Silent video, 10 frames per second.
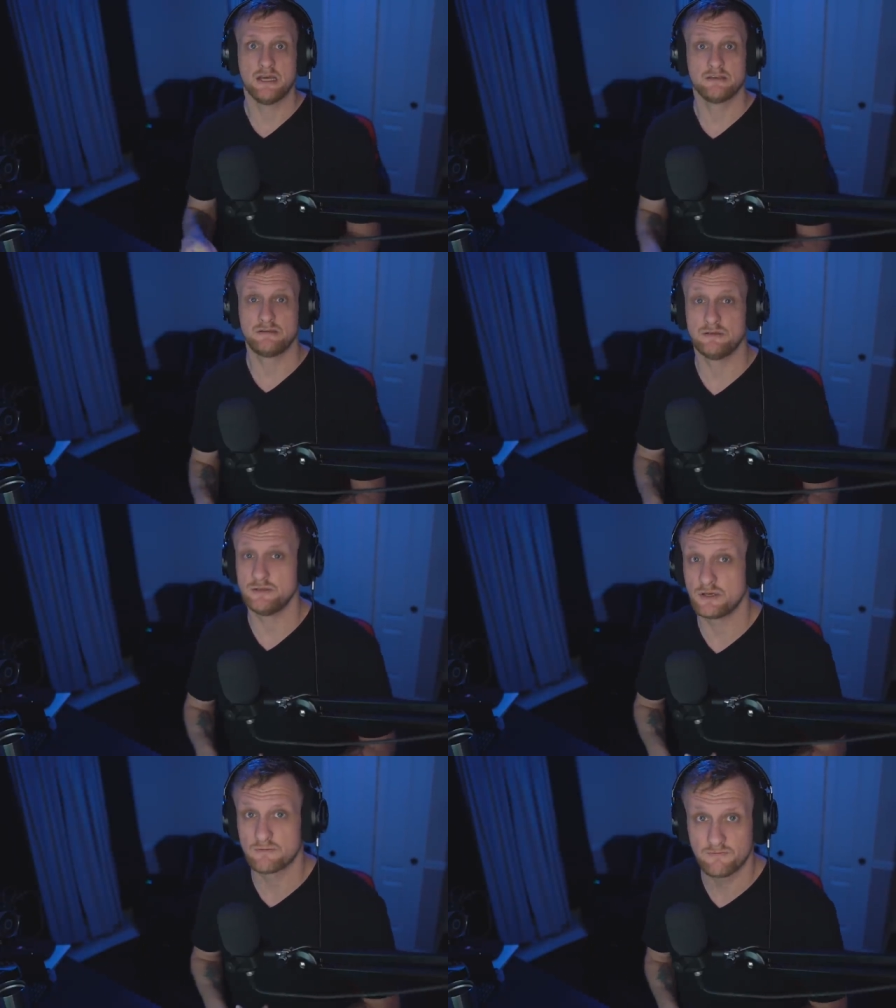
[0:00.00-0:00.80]
to
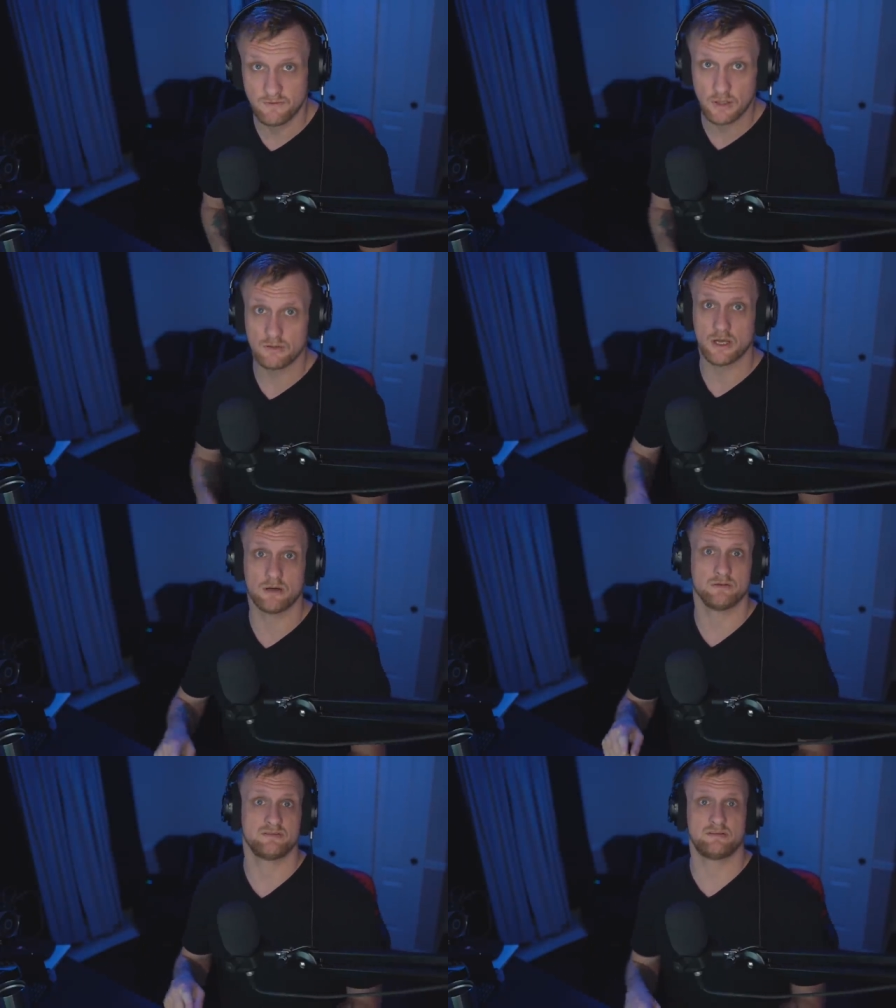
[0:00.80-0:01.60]
your
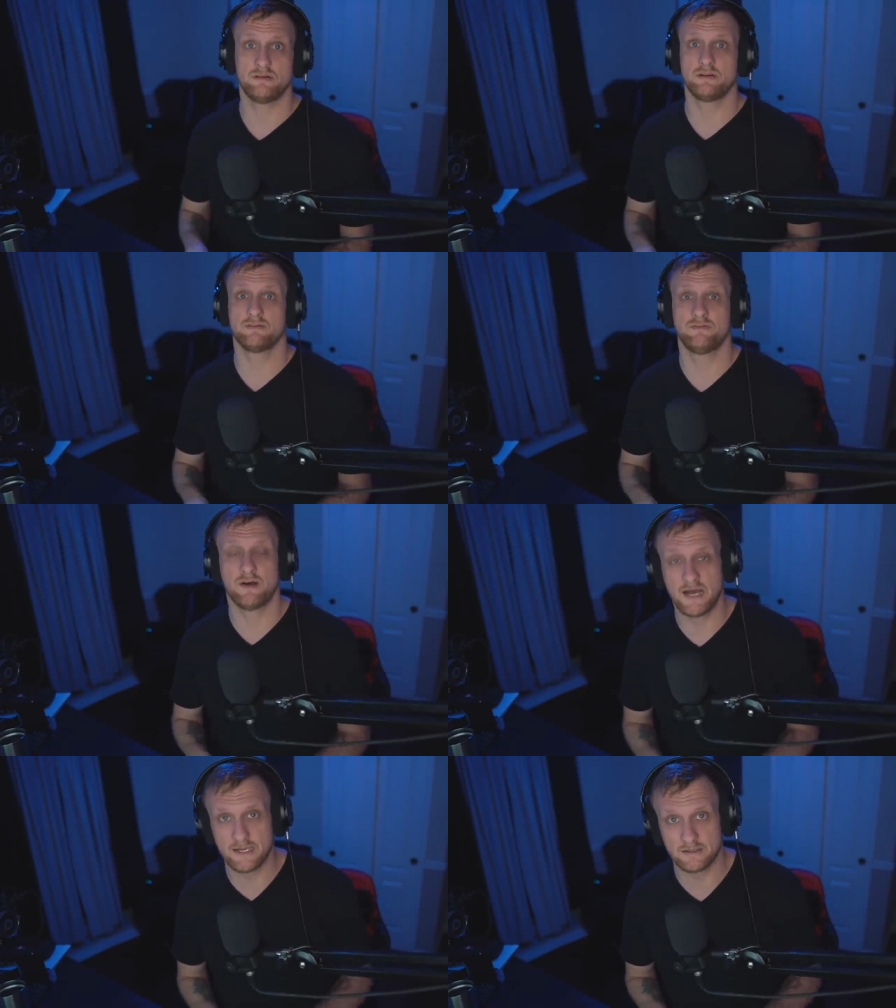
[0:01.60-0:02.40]
photos, to your
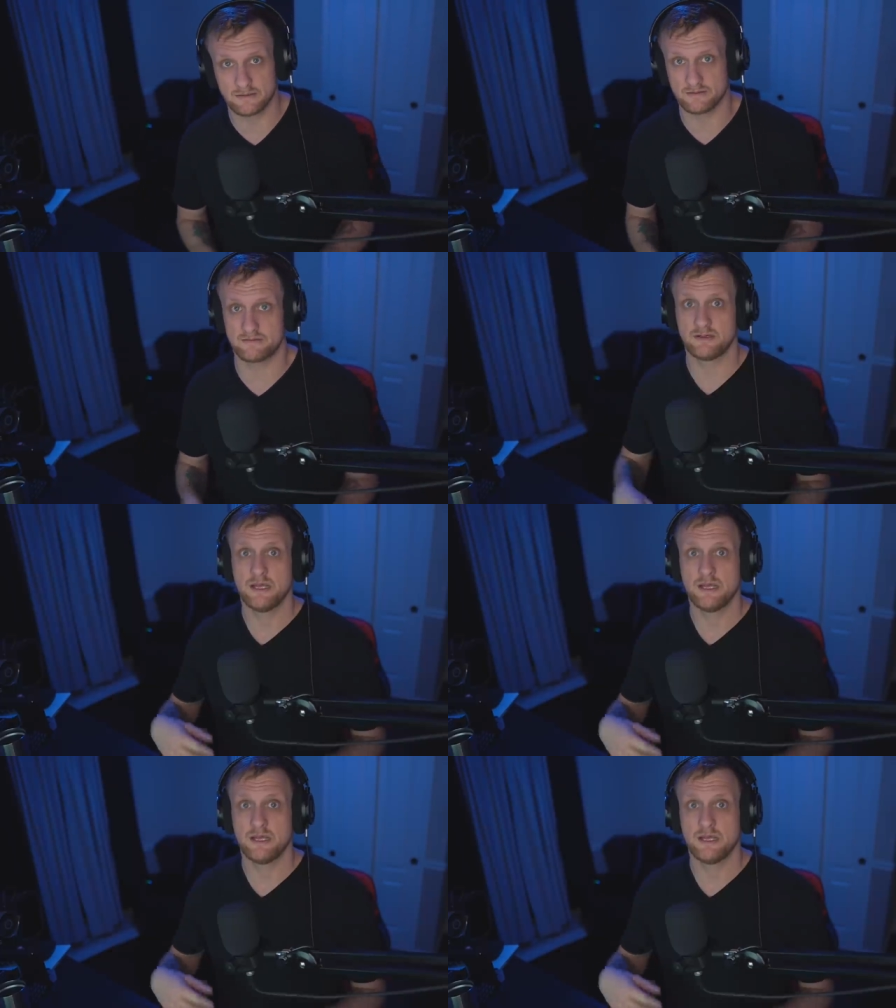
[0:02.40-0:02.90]
files.